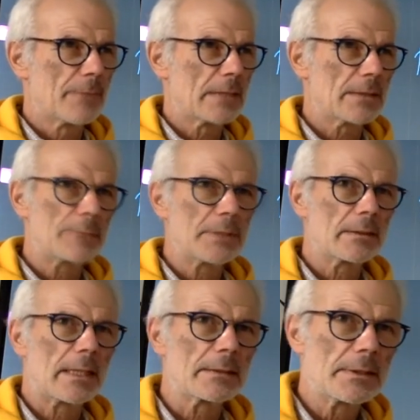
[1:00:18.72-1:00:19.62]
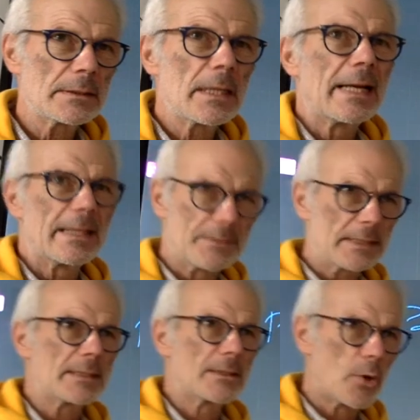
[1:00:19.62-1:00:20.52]
Something like this, and
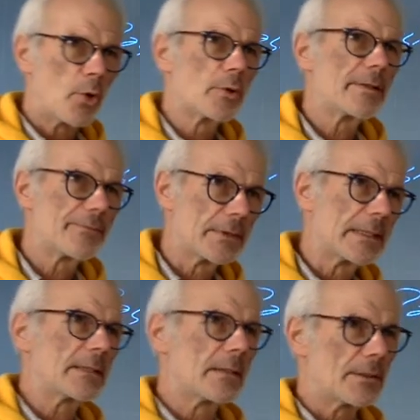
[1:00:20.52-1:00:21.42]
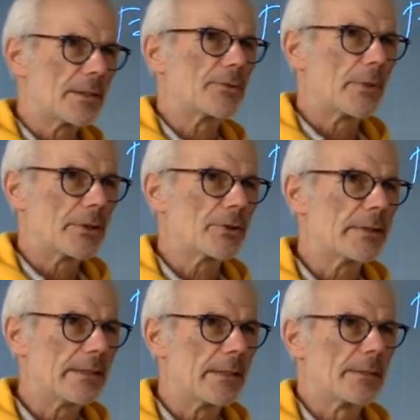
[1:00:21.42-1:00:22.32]
this is only for this situation
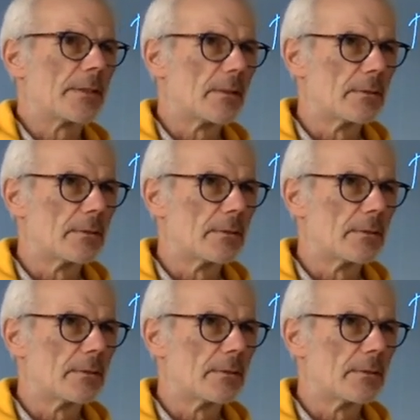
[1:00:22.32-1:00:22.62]
here and